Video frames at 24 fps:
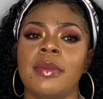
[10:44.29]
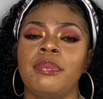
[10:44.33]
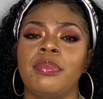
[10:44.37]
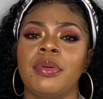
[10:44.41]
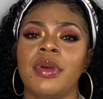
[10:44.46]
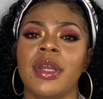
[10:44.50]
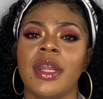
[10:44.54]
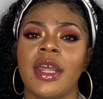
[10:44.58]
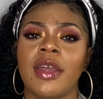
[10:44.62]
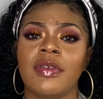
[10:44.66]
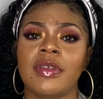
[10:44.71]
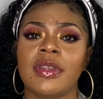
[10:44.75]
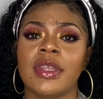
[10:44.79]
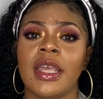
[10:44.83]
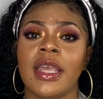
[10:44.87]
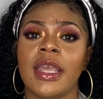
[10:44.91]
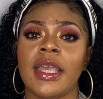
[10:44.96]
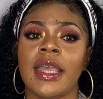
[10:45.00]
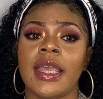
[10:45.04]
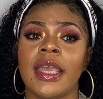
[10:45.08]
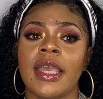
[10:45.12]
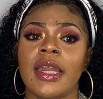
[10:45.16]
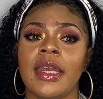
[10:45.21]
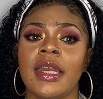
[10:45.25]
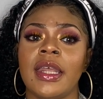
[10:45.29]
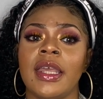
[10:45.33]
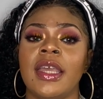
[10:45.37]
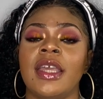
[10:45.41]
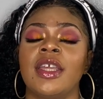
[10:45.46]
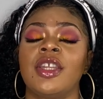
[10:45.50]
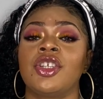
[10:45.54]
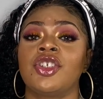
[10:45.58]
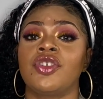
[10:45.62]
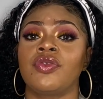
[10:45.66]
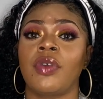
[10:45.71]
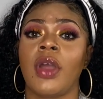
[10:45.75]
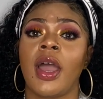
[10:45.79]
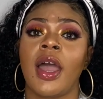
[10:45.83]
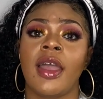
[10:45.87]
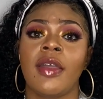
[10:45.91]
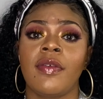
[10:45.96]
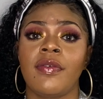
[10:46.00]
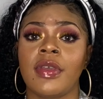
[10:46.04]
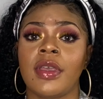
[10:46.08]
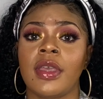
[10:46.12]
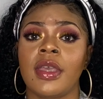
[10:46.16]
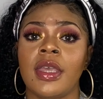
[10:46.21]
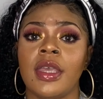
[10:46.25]
put everything in it, and
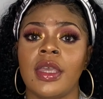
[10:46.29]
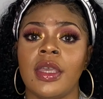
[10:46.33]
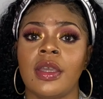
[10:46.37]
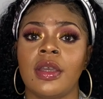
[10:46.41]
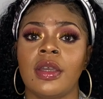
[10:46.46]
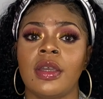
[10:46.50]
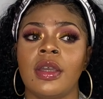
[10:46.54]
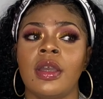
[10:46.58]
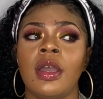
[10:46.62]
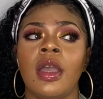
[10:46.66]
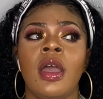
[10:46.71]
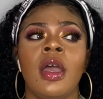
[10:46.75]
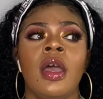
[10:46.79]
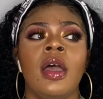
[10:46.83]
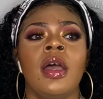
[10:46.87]
drive it here.